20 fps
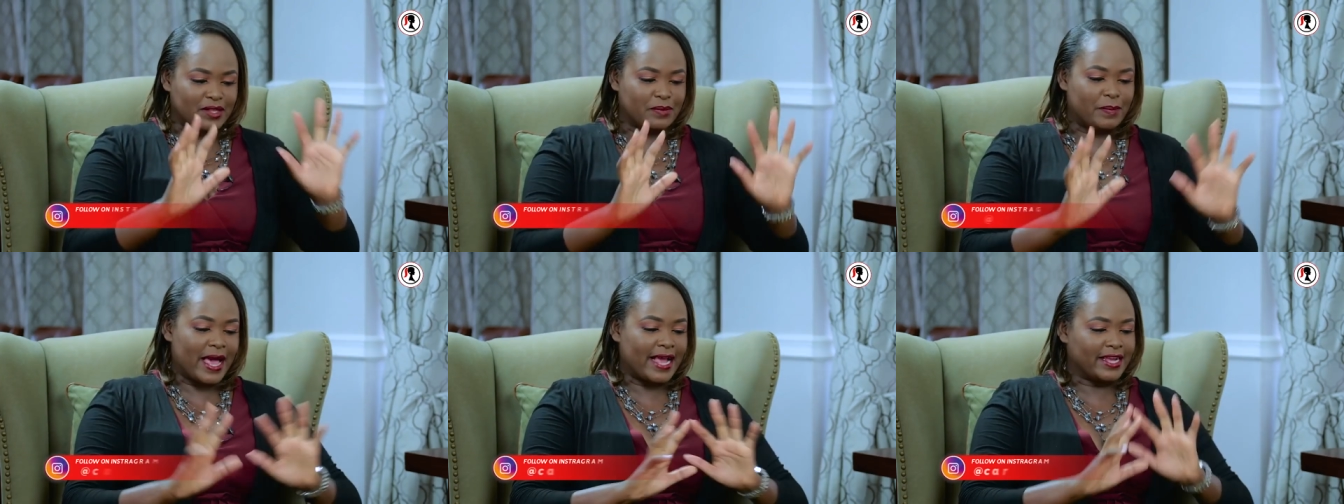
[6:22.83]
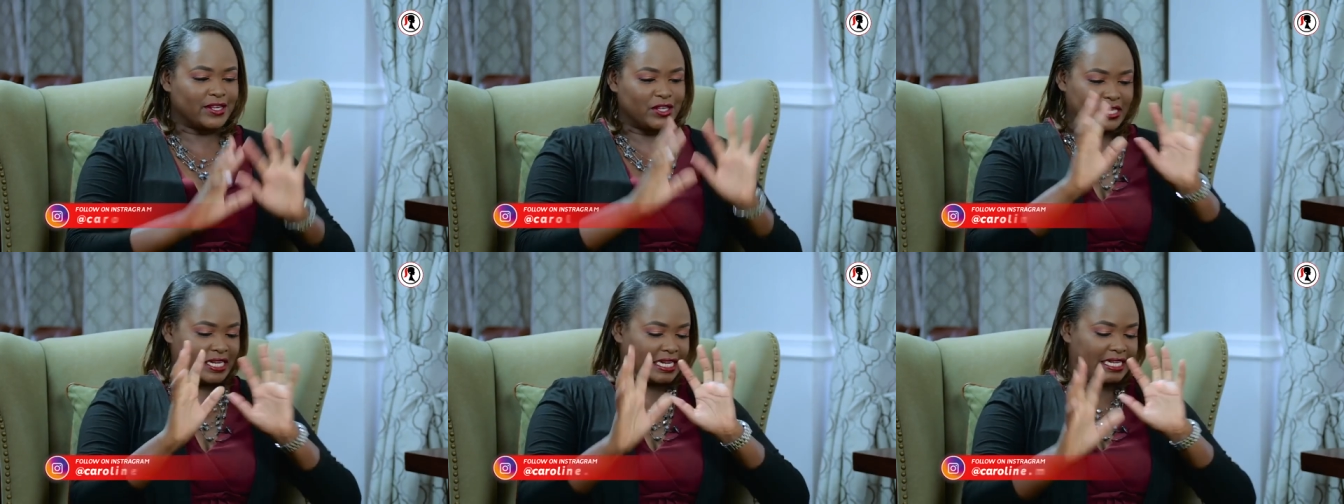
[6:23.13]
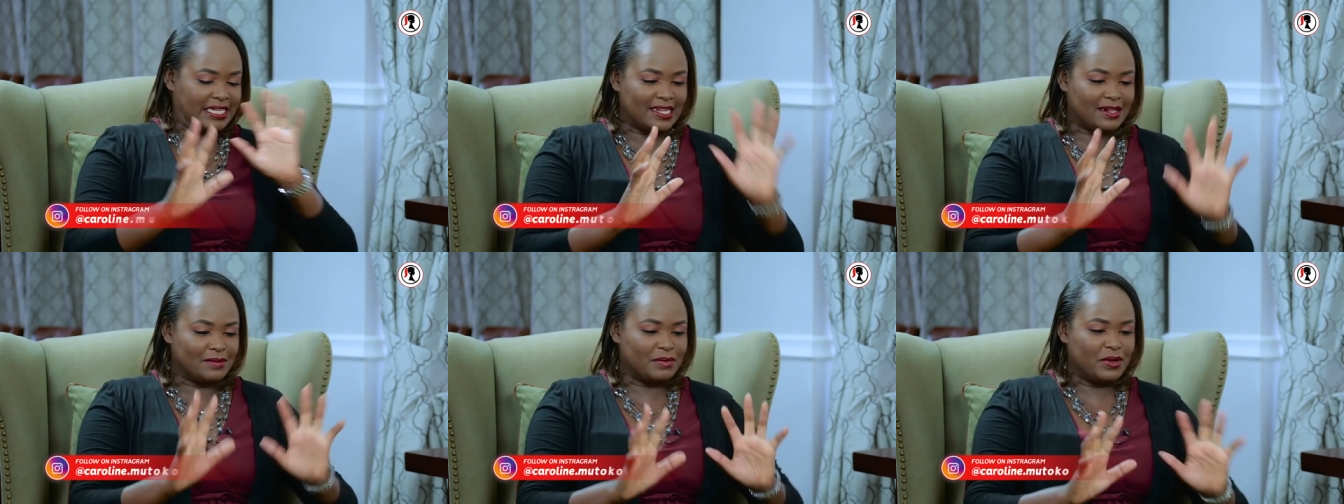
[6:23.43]
at the packaging
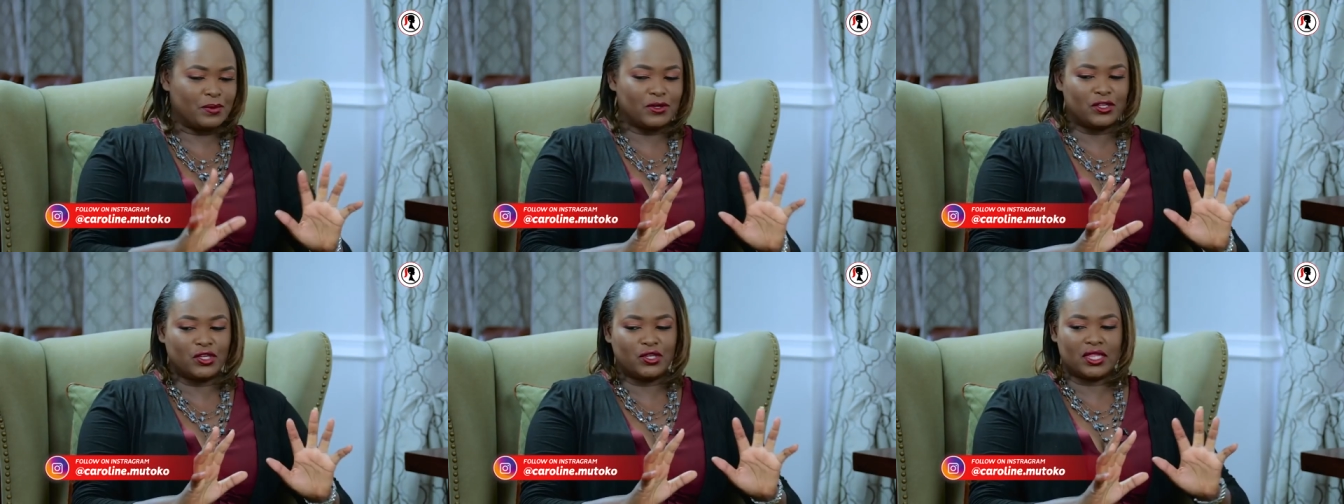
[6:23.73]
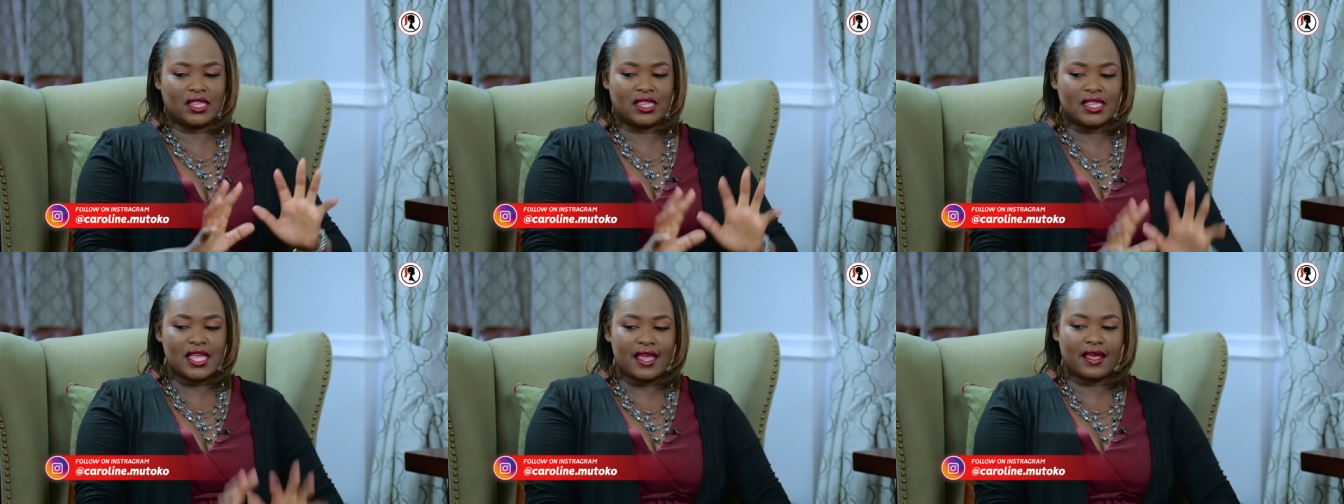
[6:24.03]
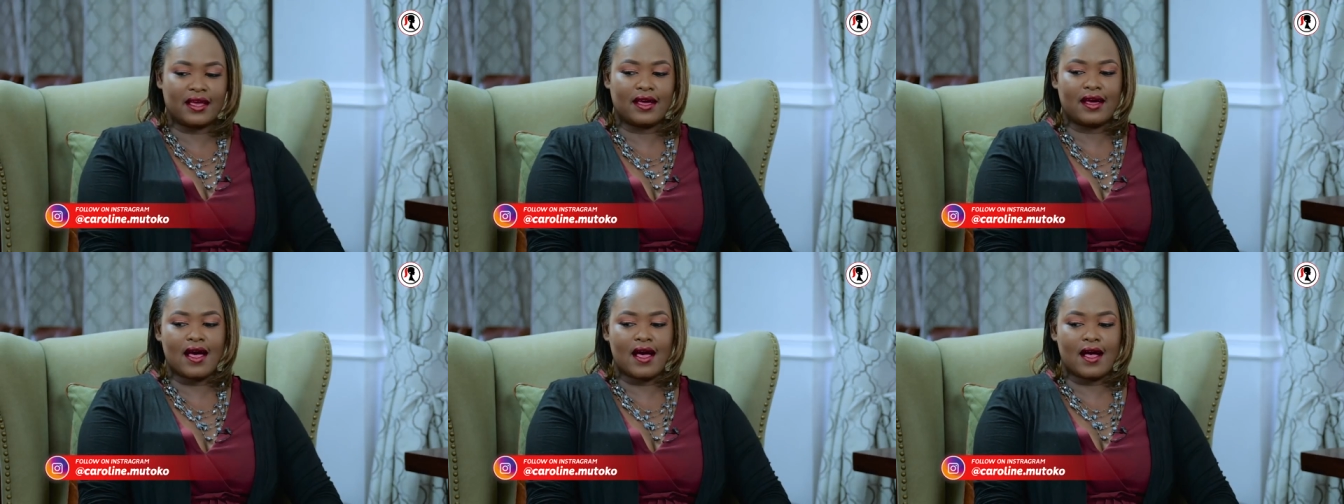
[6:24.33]
and tell me what you
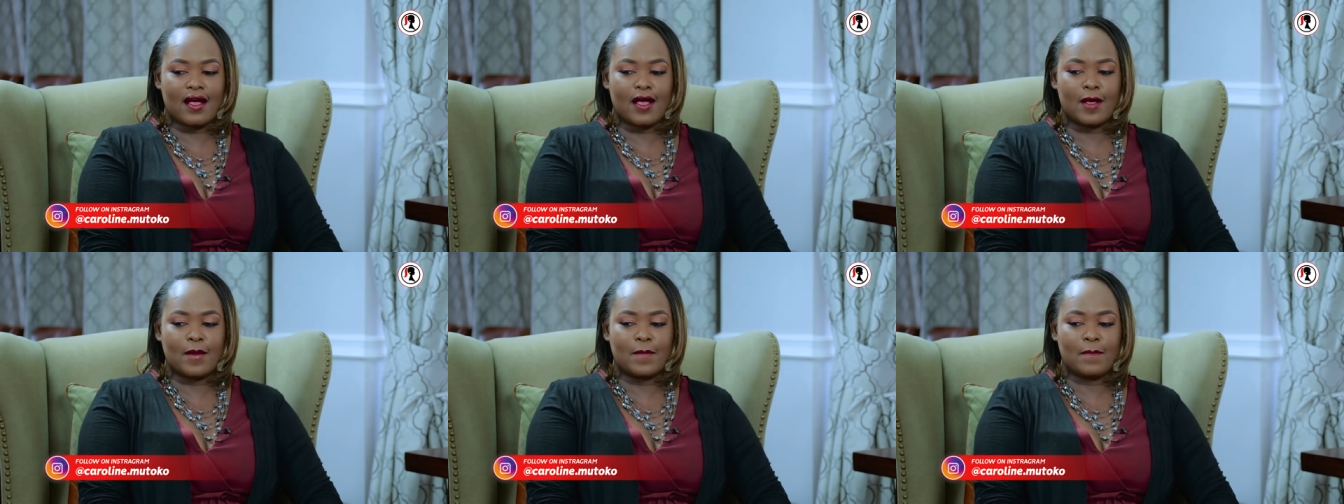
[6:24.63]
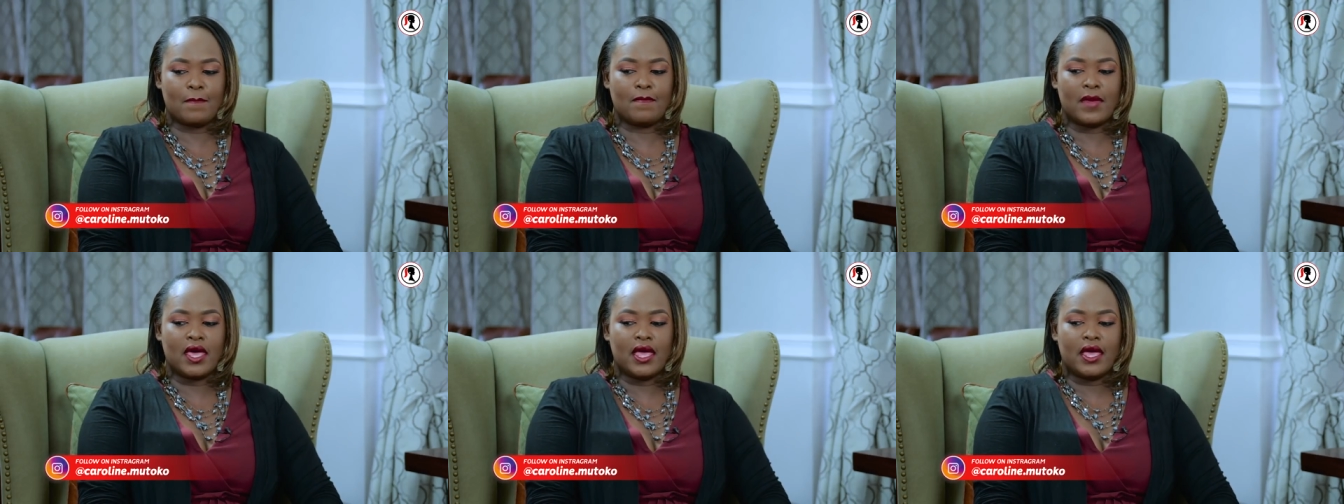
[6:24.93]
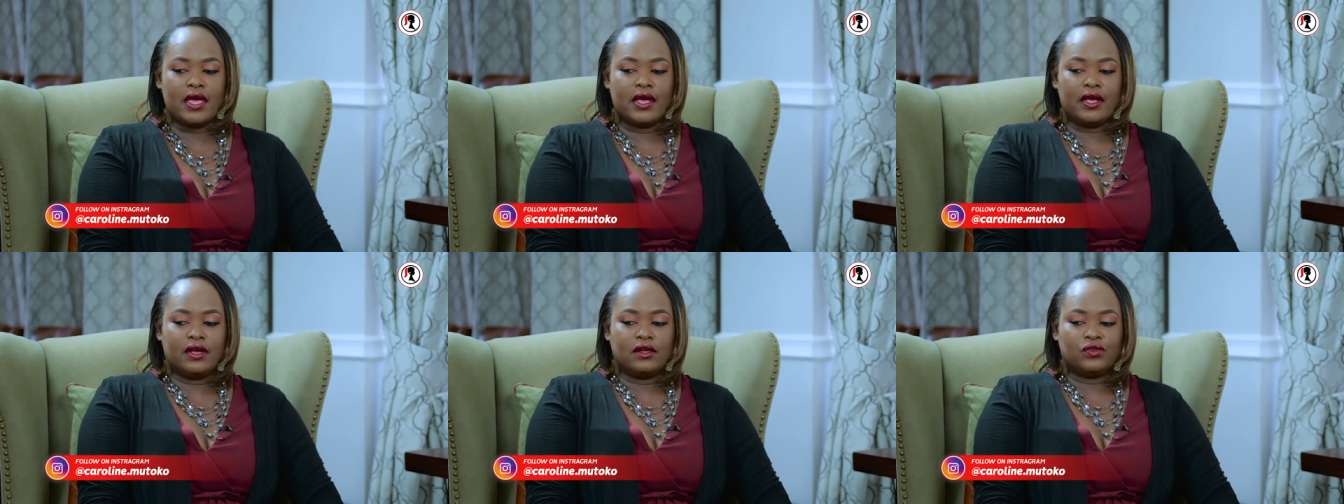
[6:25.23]
think.
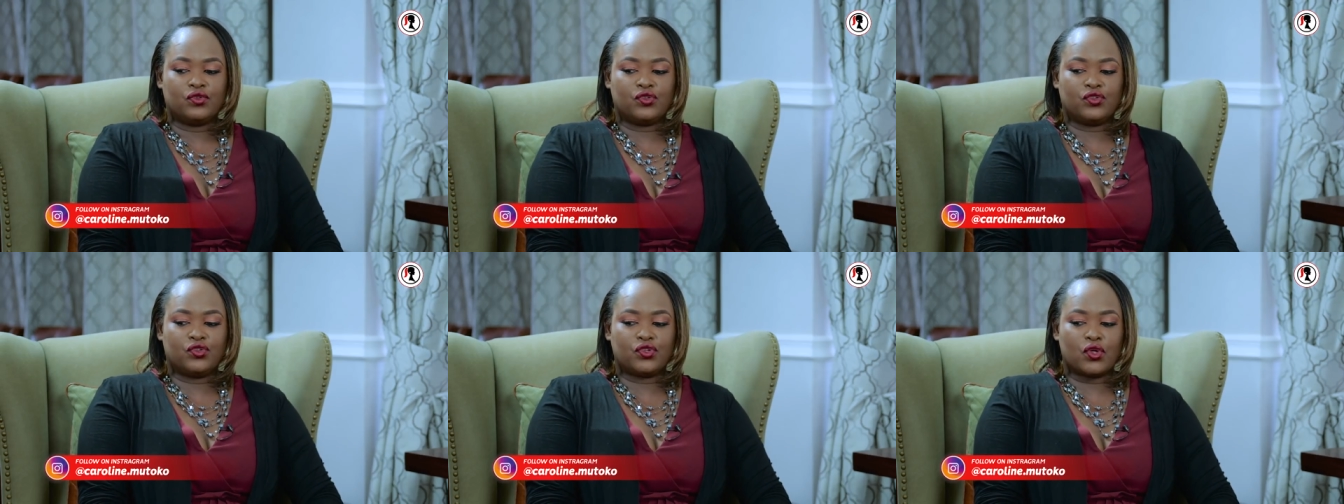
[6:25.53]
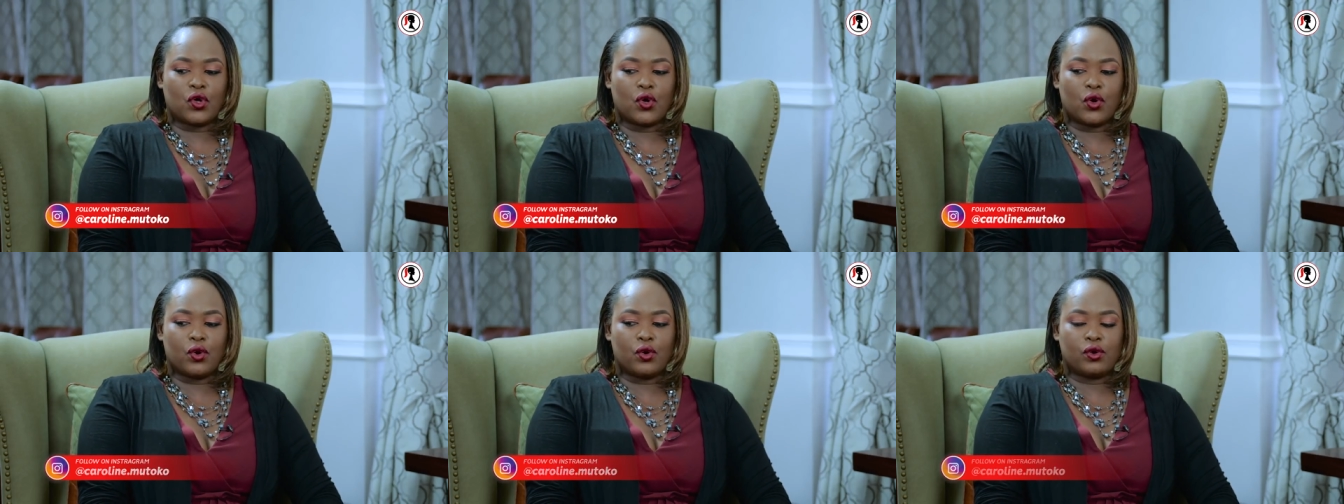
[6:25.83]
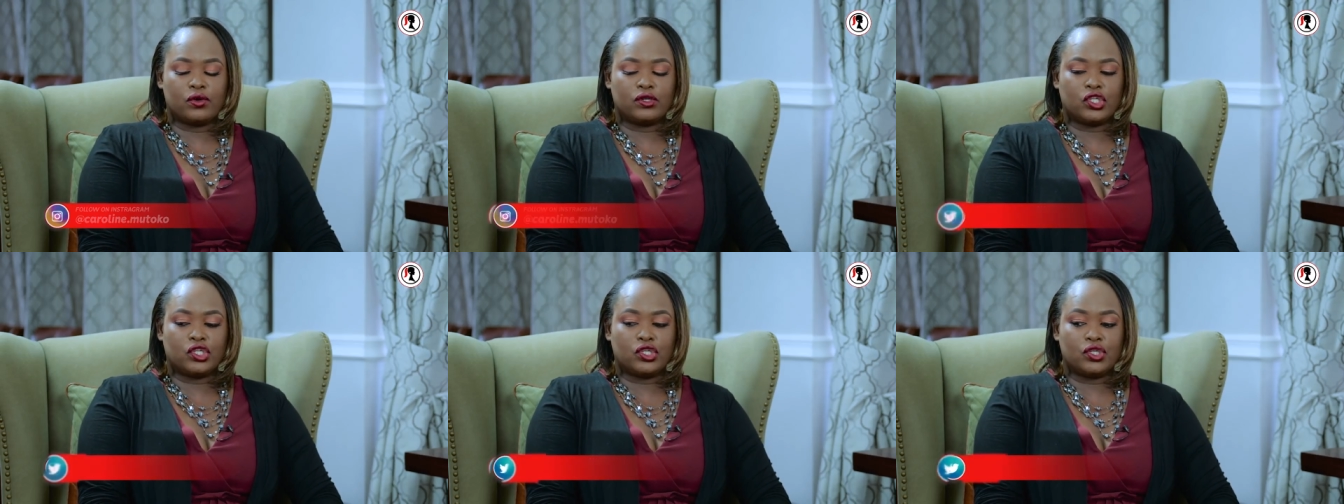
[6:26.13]

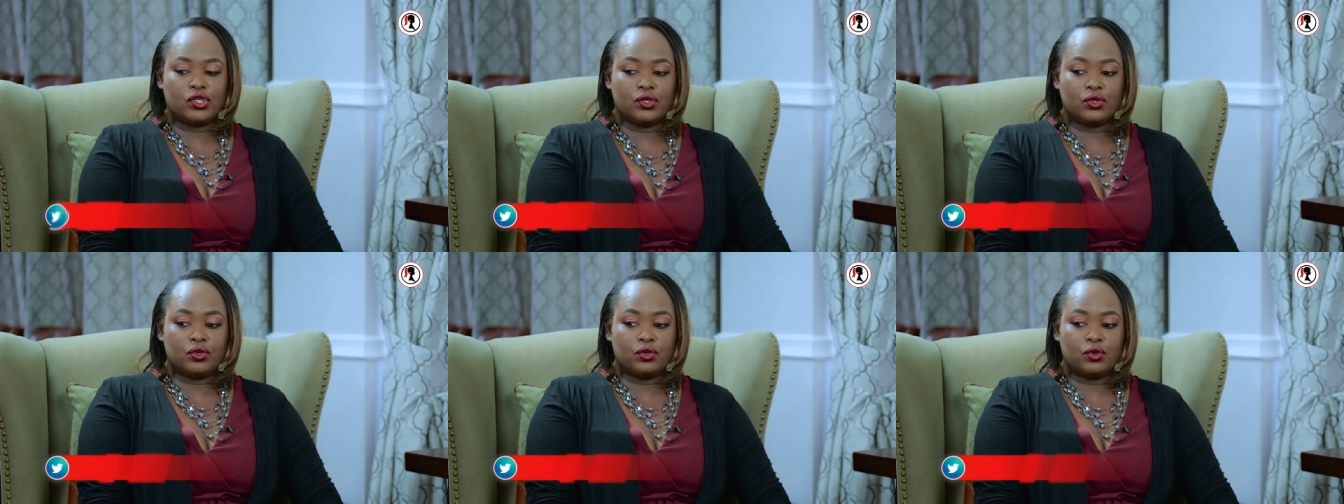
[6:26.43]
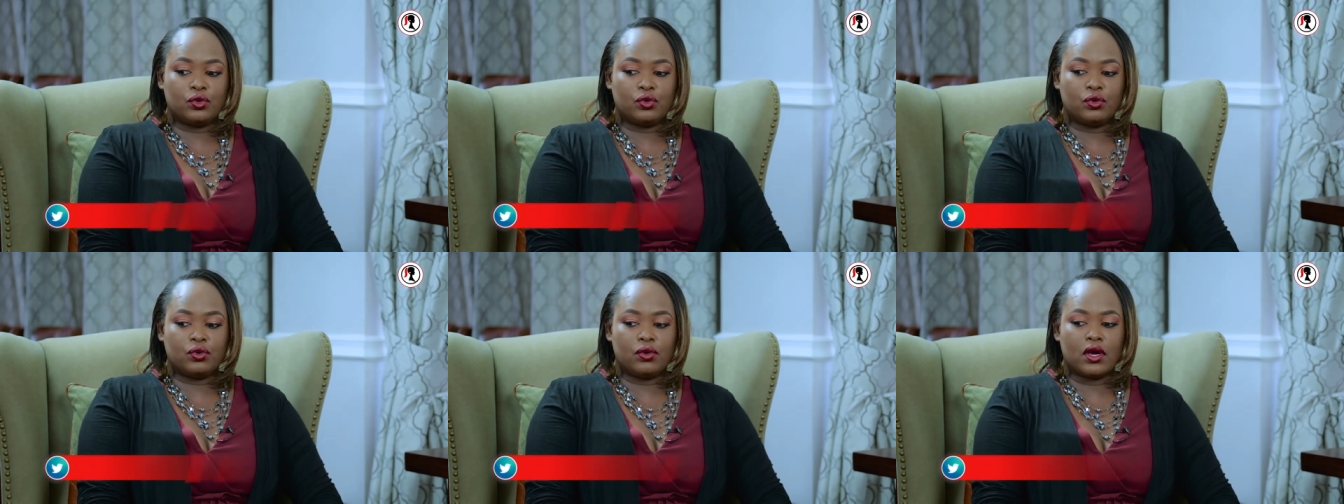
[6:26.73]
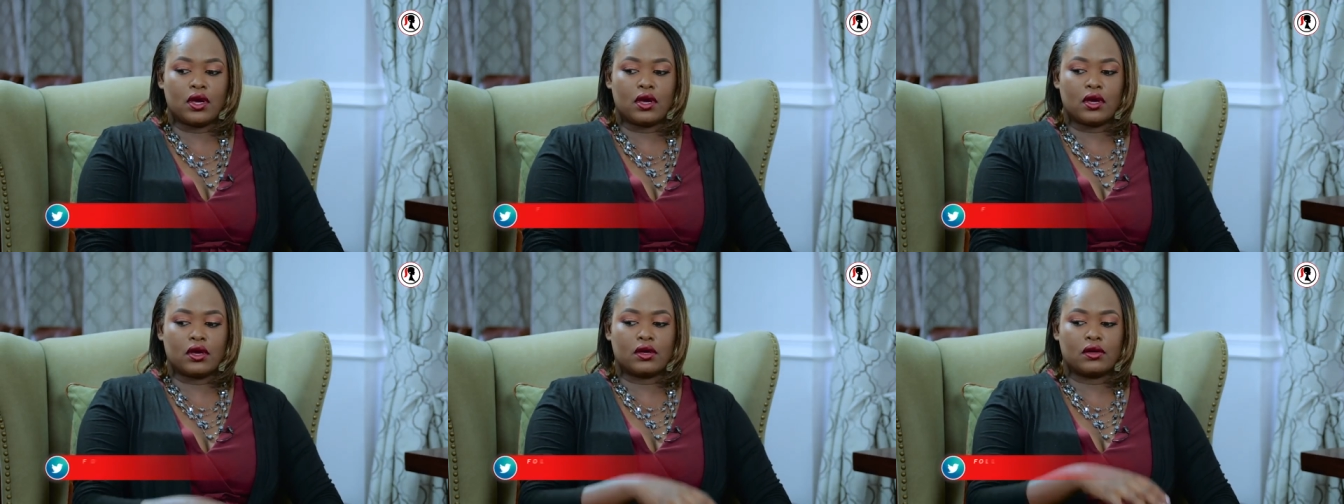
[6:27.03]
So
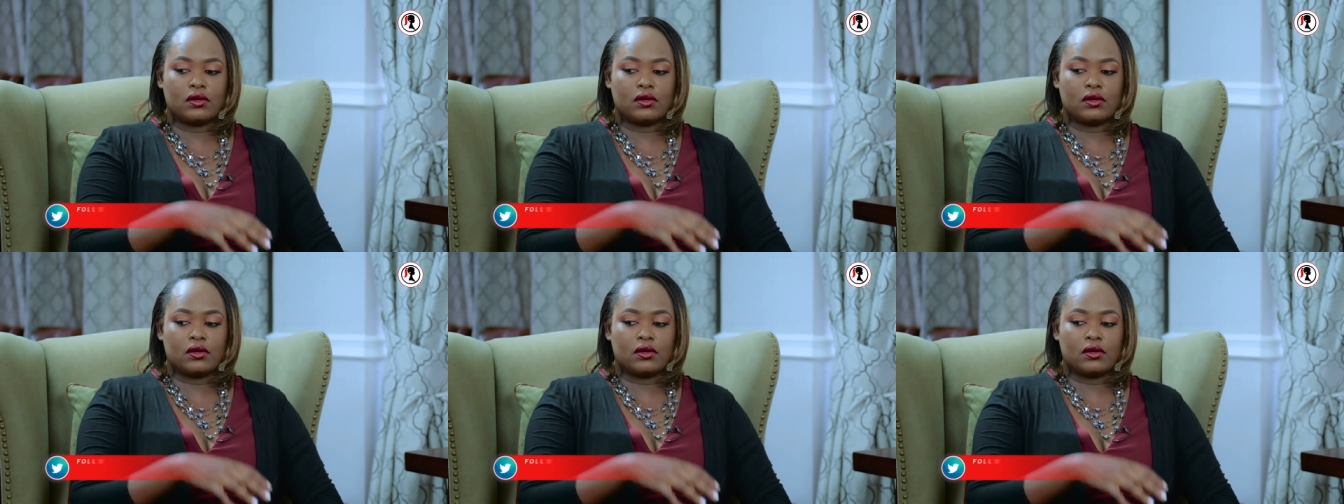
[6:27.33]
to